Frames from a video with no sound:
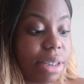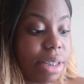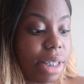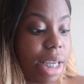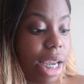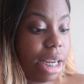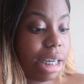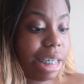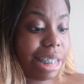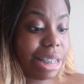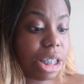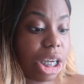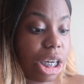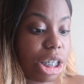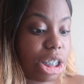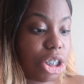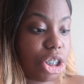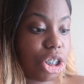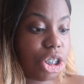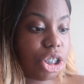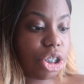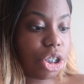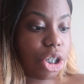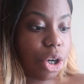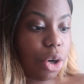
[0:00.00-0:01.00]
containers are
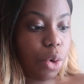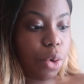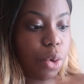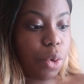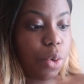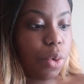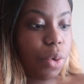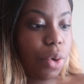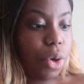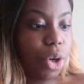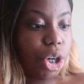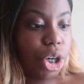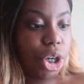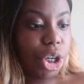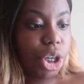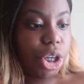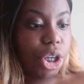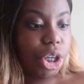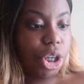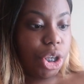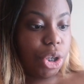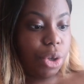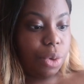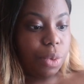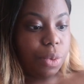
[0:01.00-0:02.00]
so
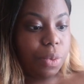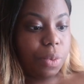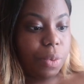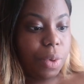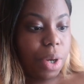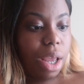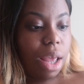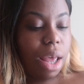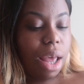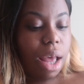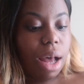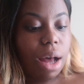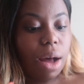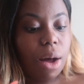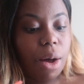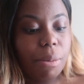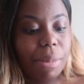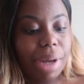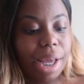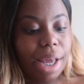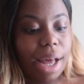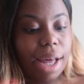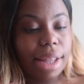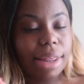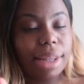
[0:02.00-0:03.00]
cute oh
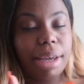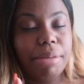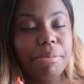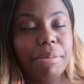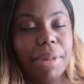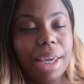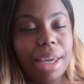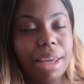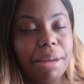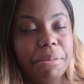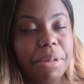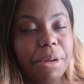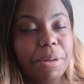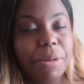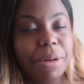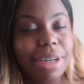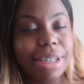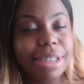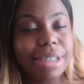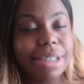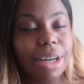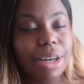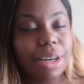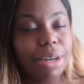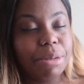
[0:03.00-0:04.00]
my god they are making me want
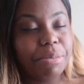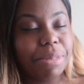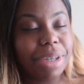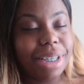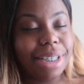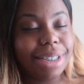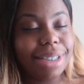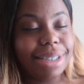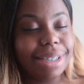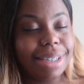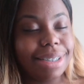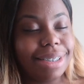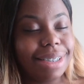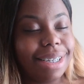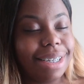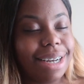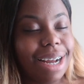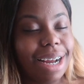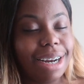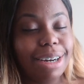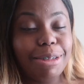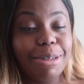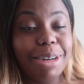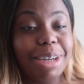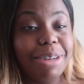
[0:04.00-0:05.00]
to start a business and
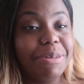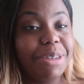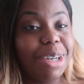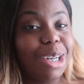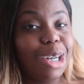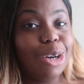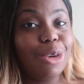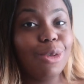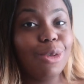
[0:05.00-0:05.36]
i don't even